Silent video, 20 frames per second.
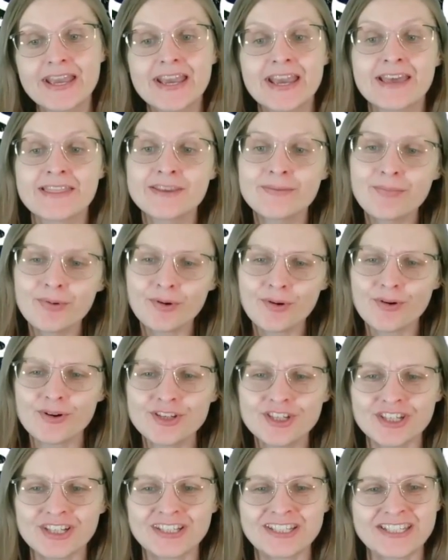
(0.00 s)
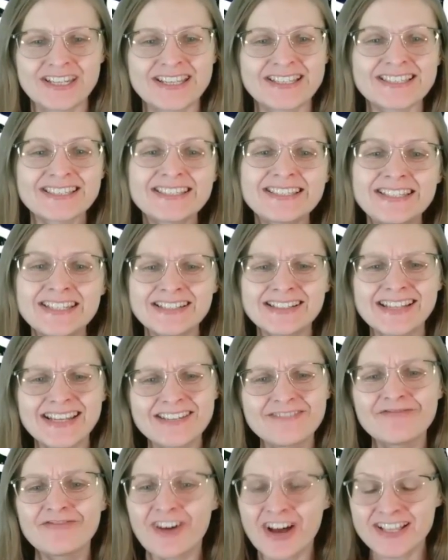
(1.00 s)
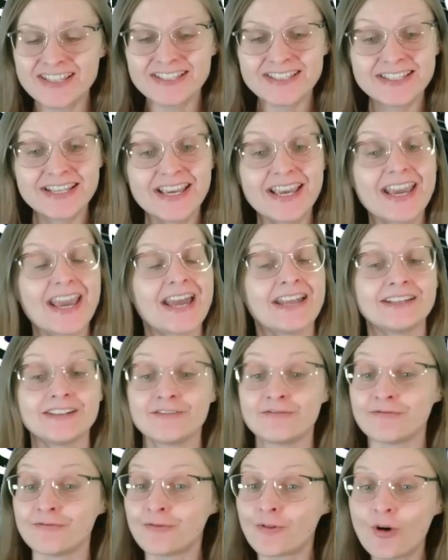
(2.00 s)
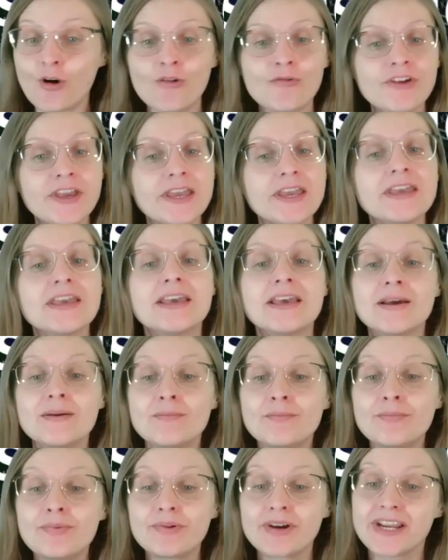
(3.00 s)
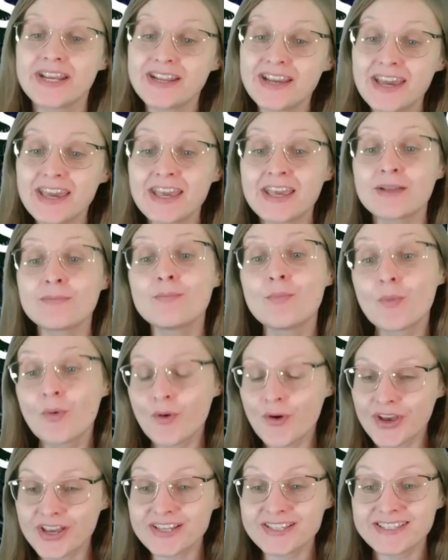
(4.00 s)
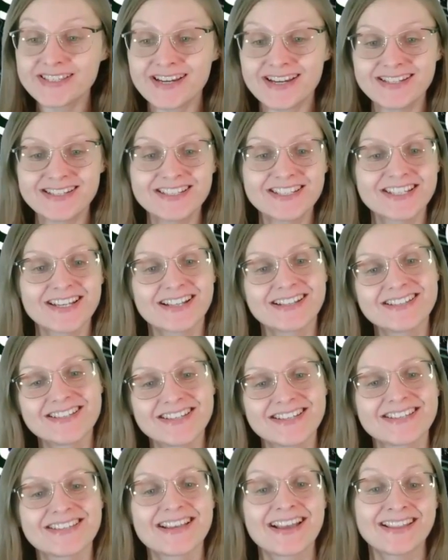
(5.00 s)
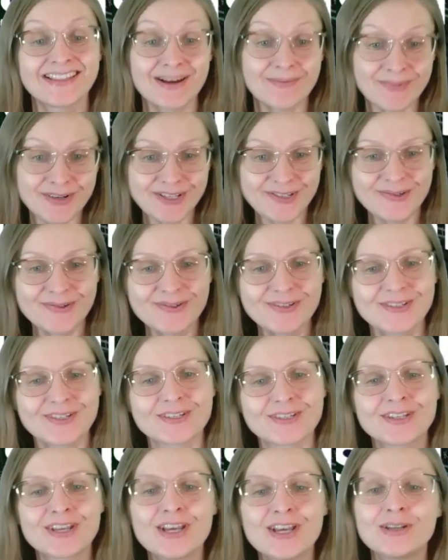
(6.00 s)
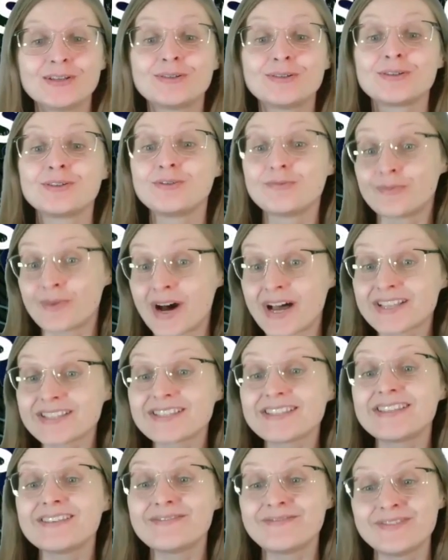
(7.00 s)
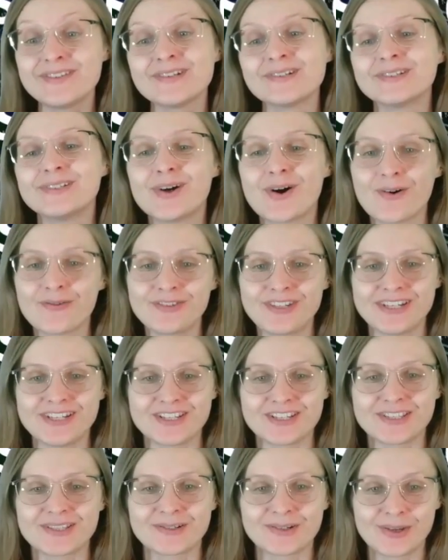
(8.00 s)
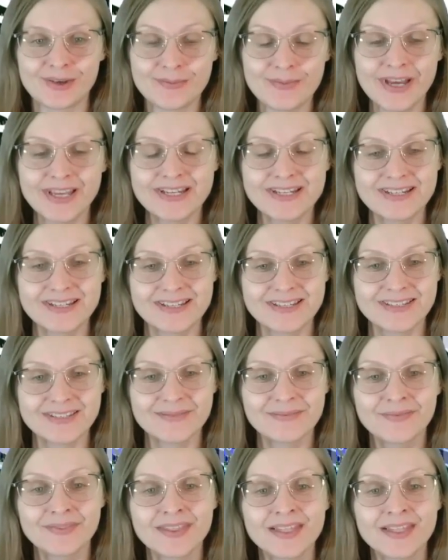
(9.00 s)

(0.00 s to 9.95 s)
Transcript: And the project is still advancing and evolving, bringing in more exciting challenges and opportunities to advance the field of digital humanities.